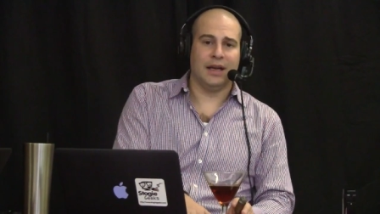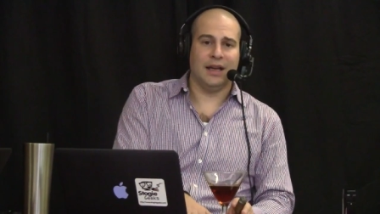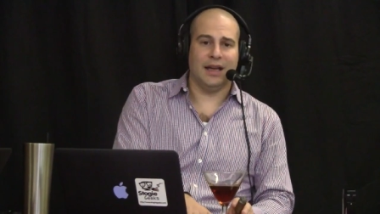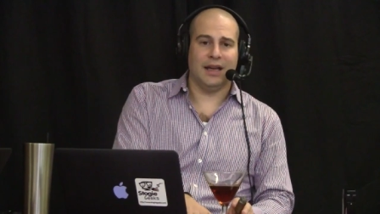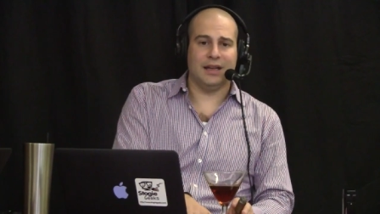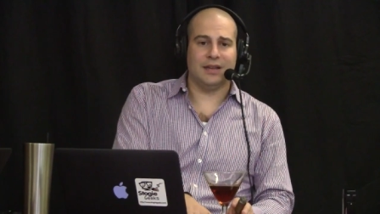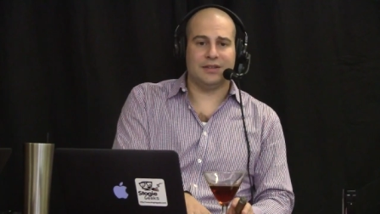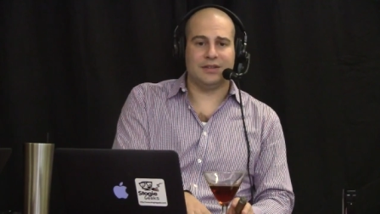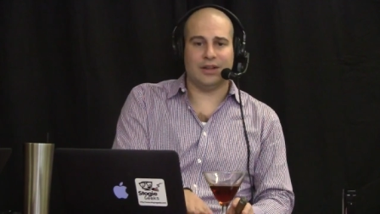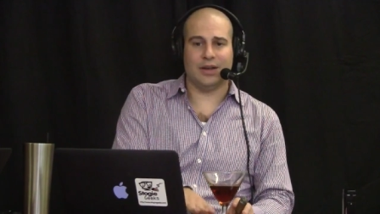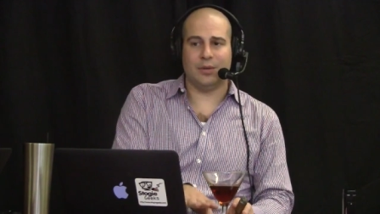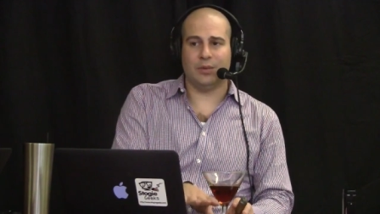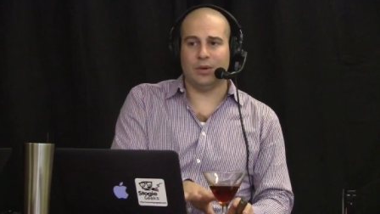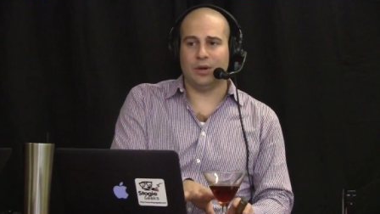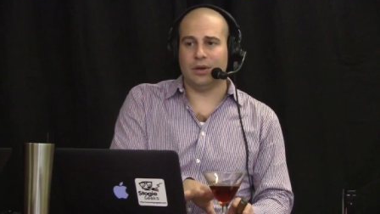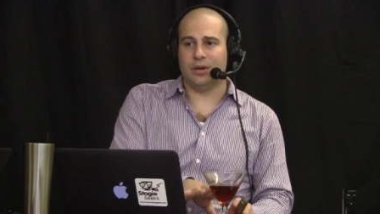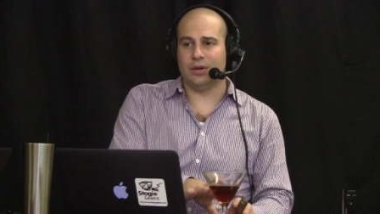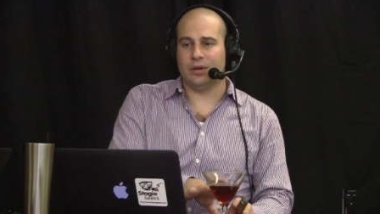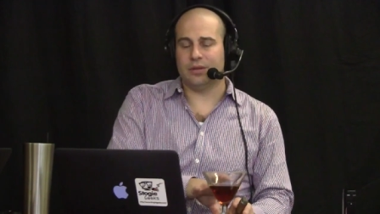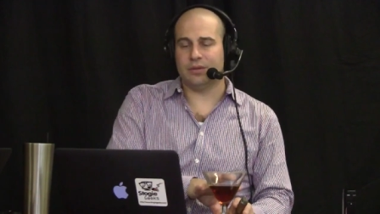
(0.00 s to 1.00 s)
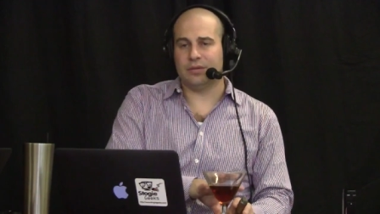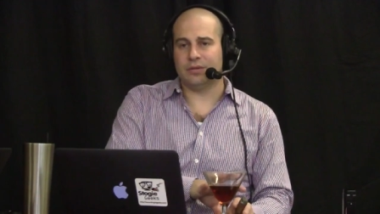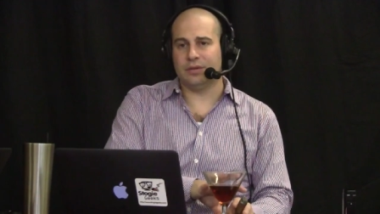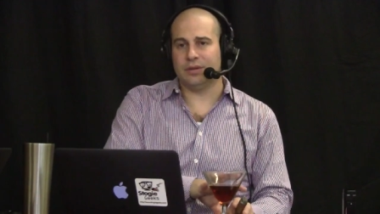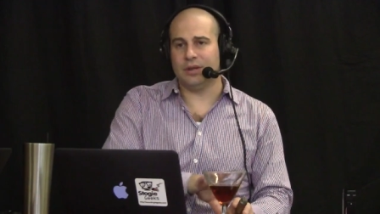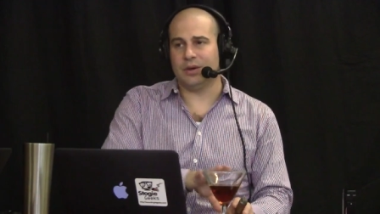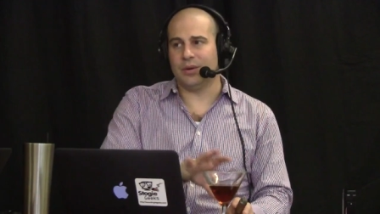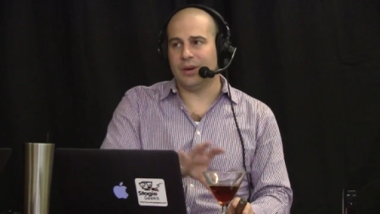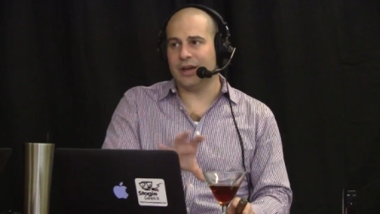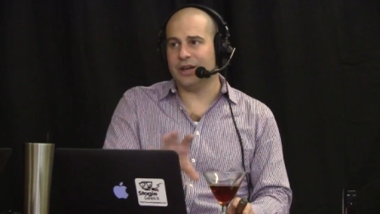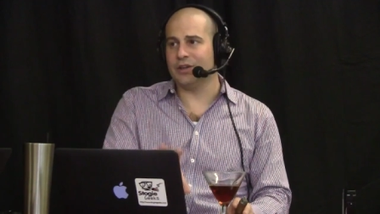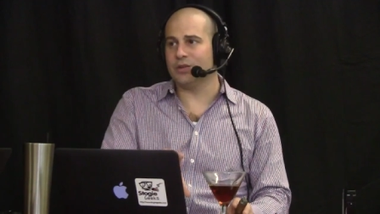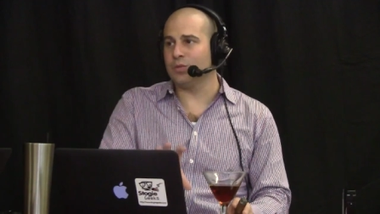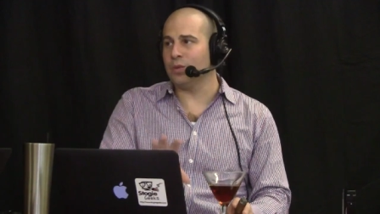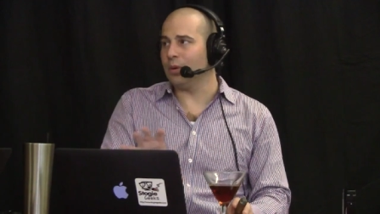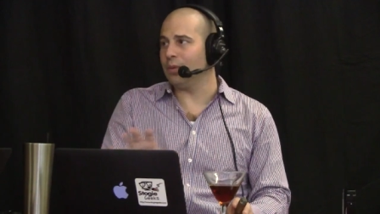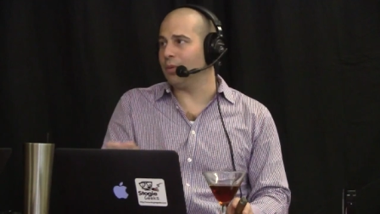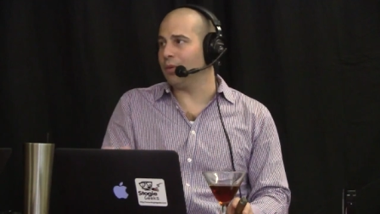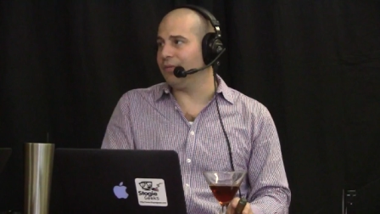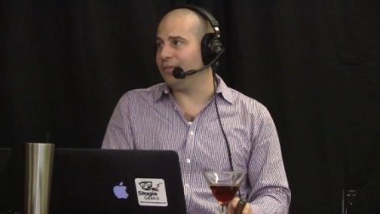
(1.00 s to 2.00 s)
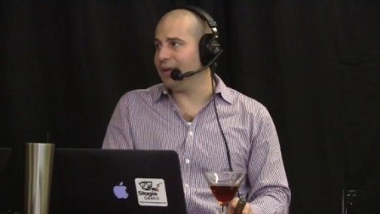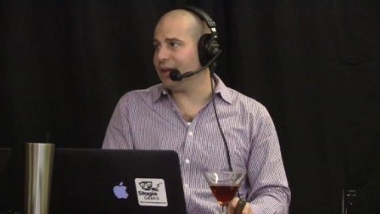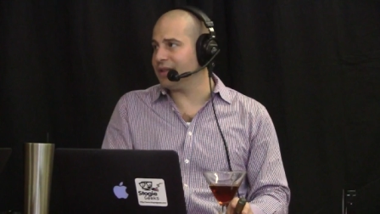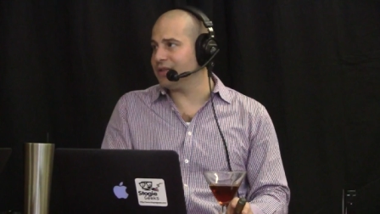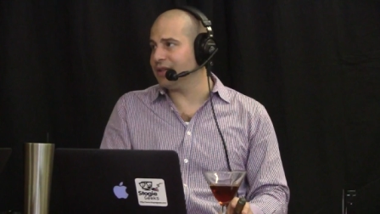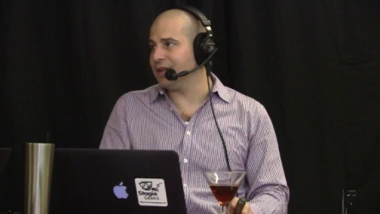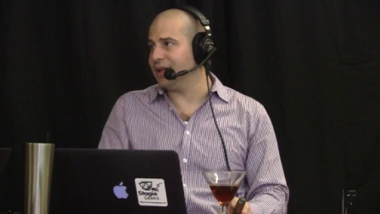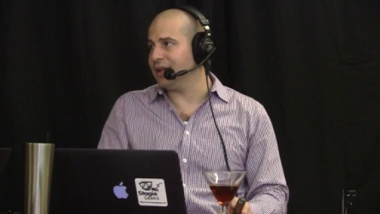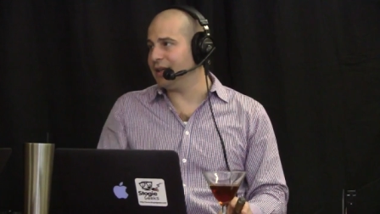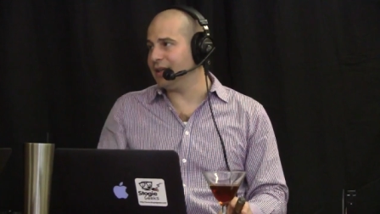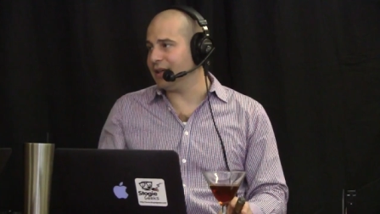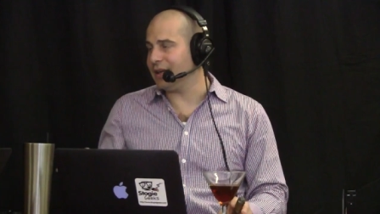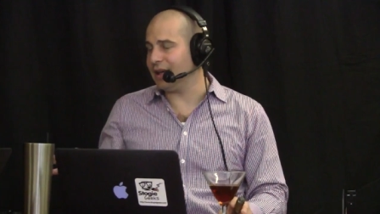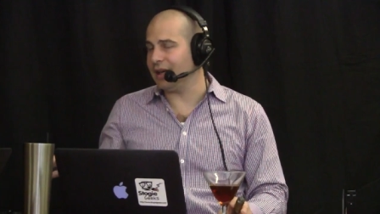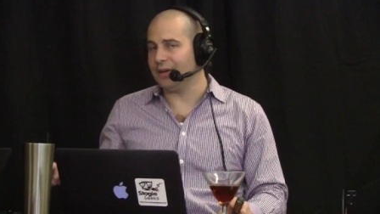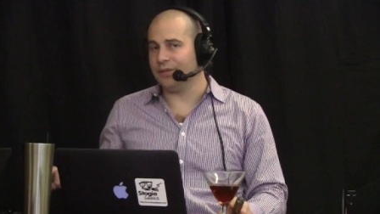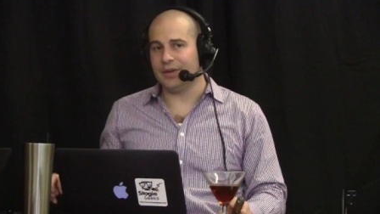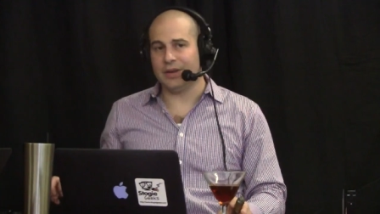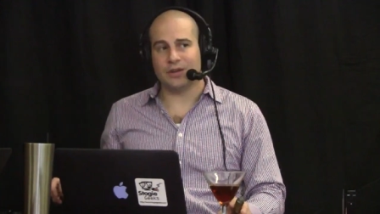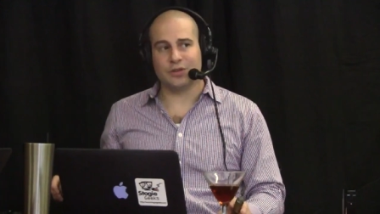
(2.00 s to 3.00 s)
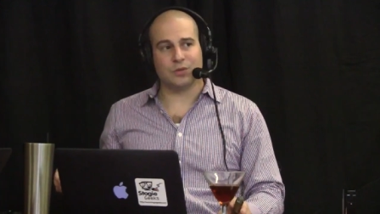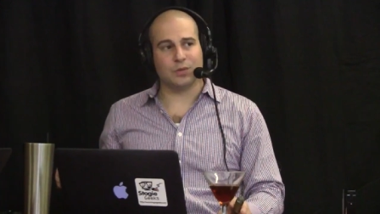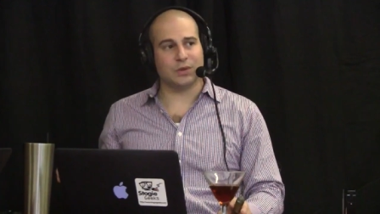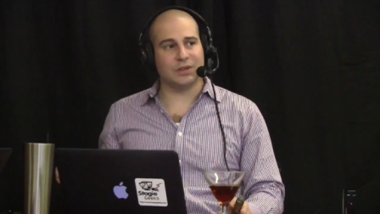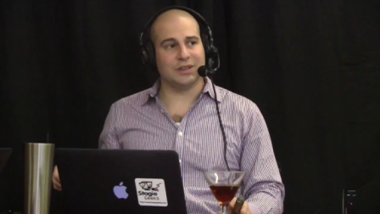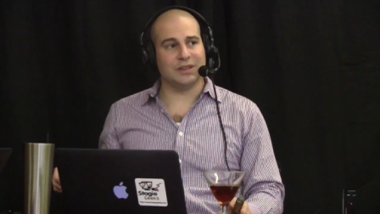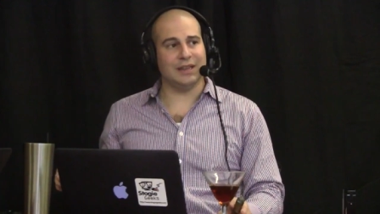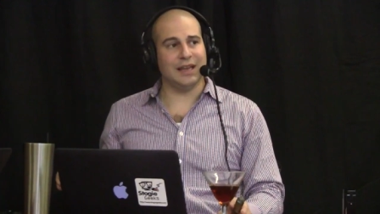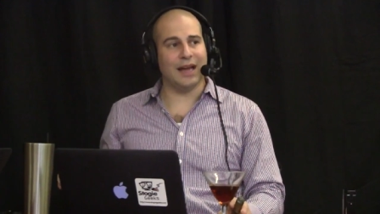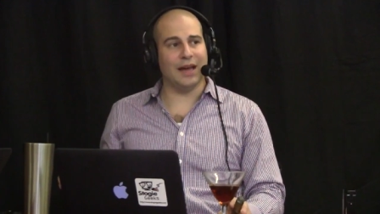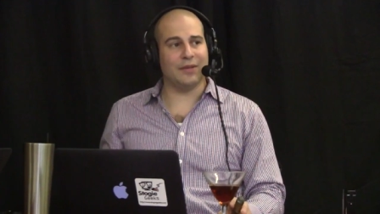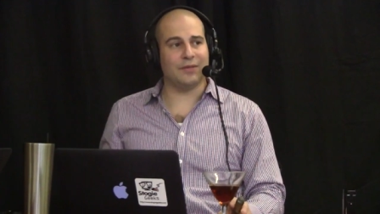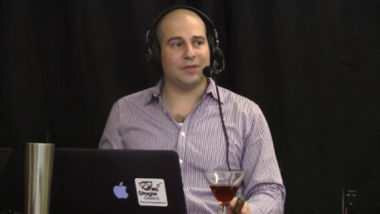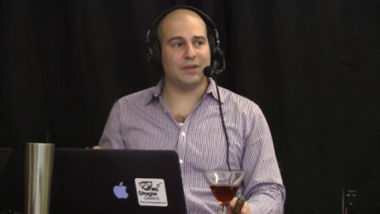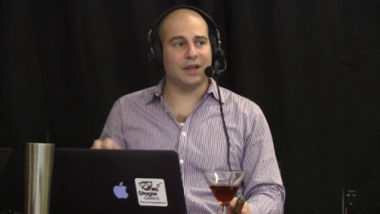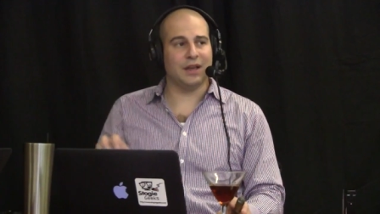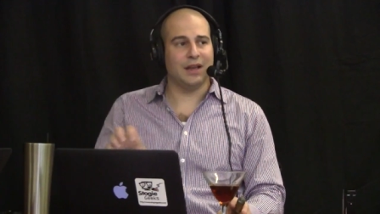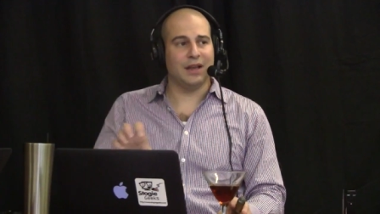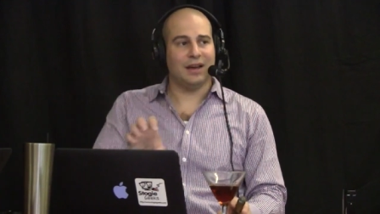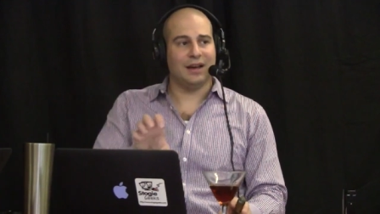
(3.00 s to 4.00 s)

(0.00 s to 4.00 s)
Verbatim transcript: and say, well, you know, here's what we're fixing and kind of here's what's left.